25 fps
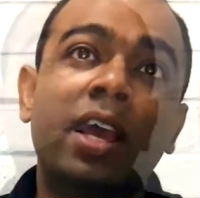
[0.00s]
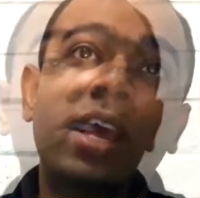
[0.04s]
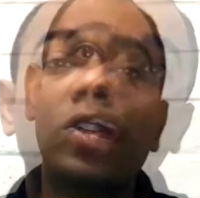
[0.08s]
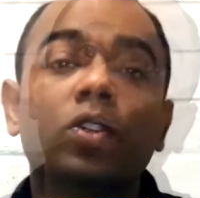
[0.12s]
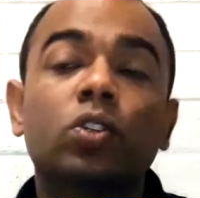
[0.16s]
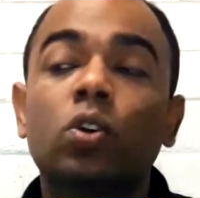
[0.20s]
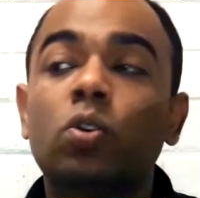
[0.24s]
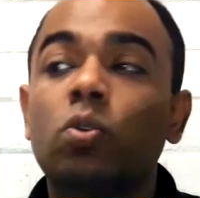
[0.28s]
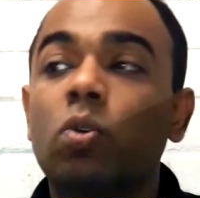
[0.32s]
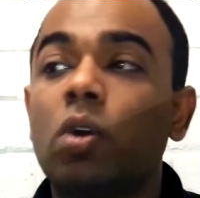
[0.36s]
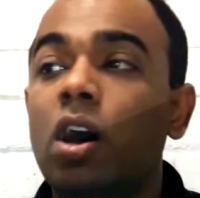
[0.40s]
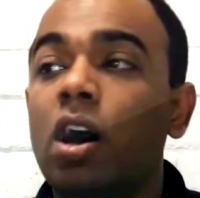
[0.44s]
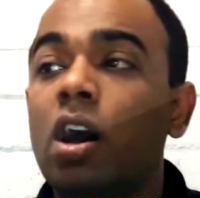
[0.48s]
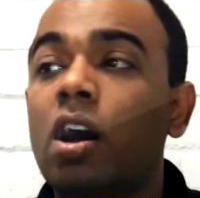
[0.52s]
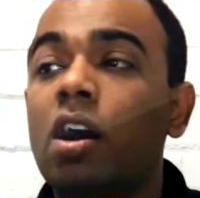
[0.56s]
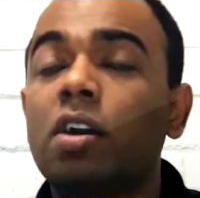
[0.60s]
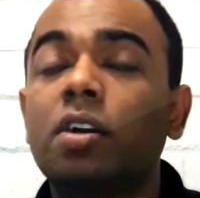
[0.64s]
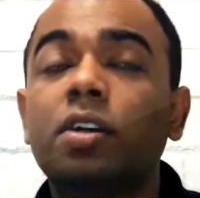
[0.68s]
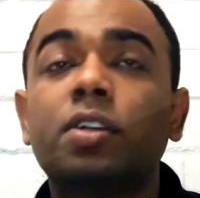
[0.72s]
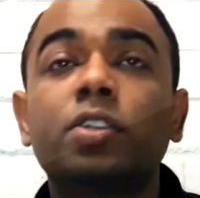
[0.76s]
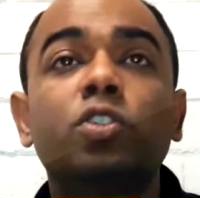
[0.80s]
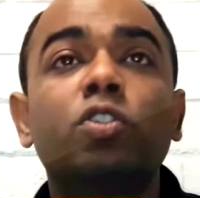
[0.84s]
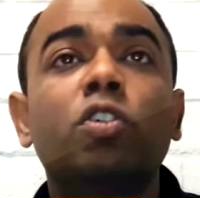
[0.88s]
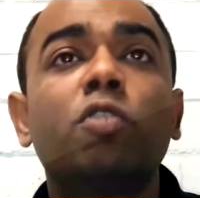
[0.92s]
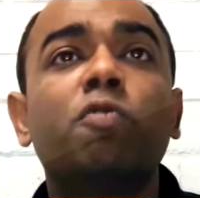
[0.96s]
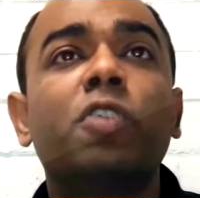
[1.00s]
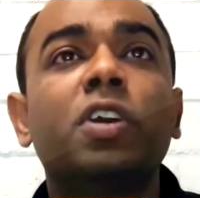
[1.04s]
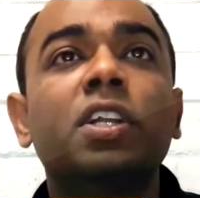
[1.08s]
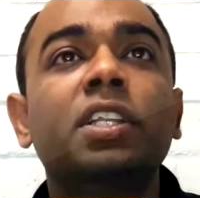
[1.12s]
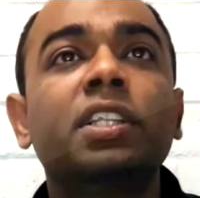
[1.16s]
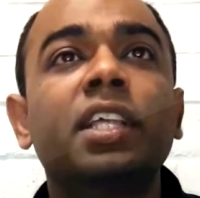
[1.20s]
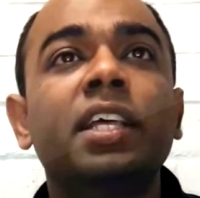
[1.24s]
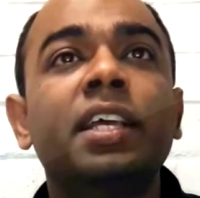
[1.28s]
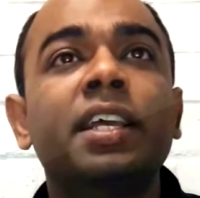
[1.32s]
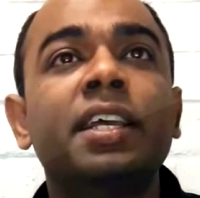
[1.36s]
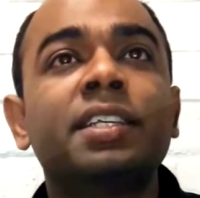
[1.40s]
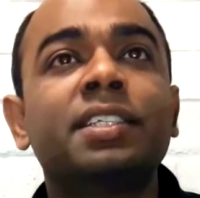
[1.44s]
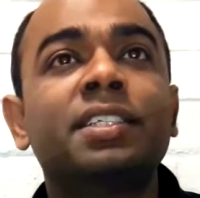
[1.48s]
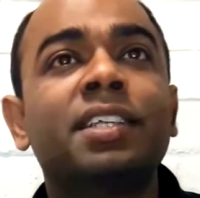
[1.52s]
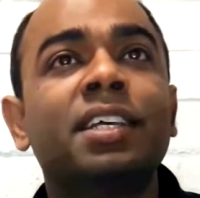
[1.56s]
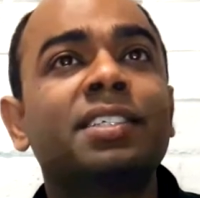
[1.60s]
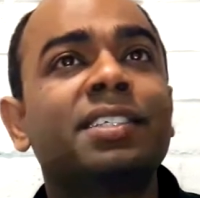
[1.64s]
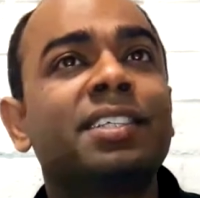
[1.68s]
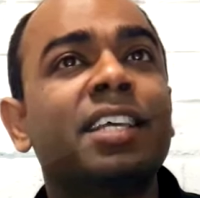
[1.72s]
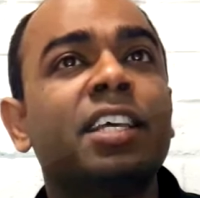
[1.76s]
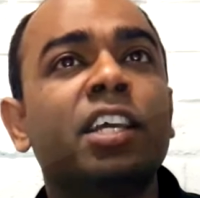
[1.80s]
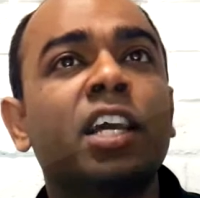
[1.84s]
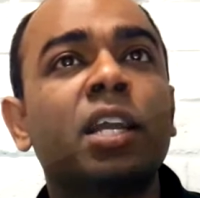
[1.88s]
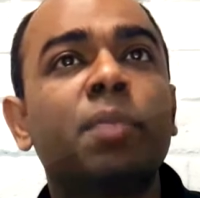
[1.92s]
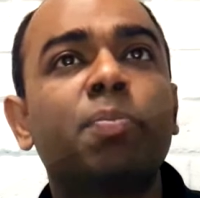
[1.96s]
So, uh, so one thing is the
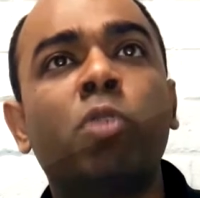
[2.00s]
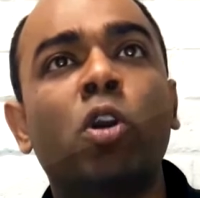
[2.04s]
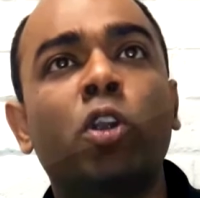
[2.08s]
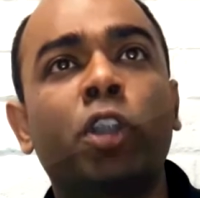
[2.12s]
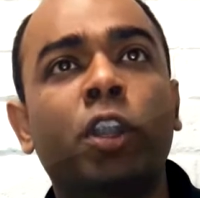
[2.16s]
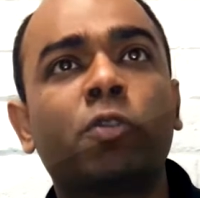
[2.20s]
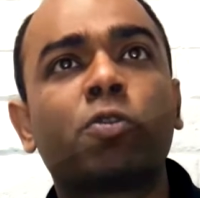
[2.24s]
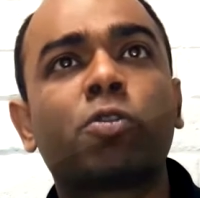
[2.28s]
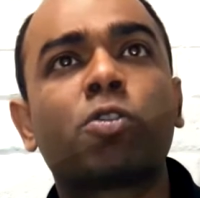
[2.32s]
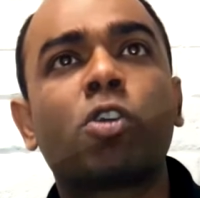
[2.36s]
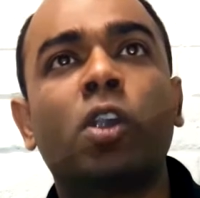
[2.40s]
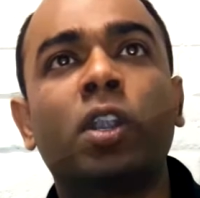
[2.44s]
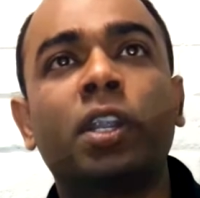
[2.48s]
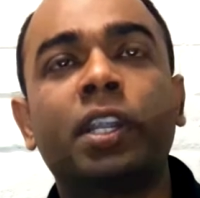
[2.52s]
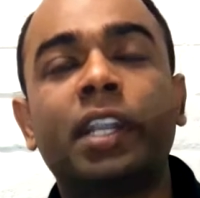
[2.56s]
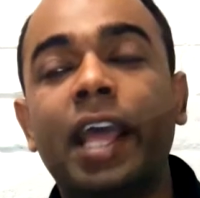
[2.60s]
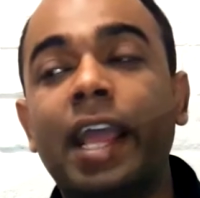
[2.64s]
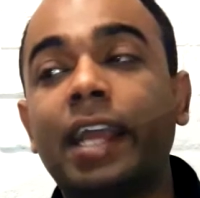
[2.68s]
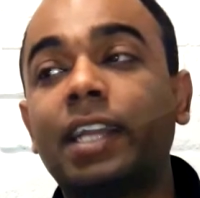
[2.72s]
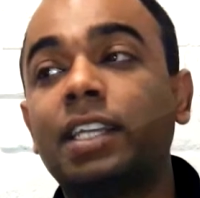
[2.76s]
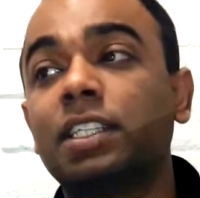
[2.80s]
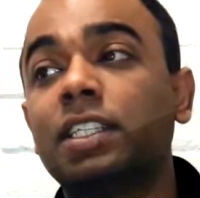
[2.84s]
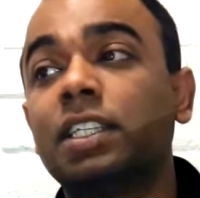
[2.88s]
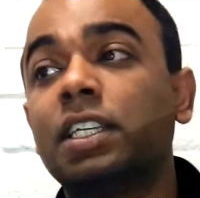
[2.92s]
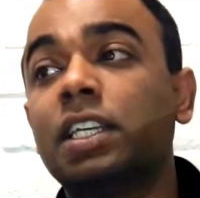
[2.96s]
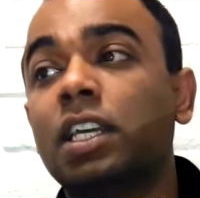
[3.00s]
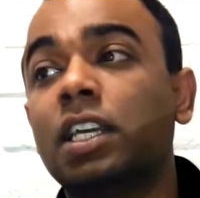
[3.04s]
single point of contact.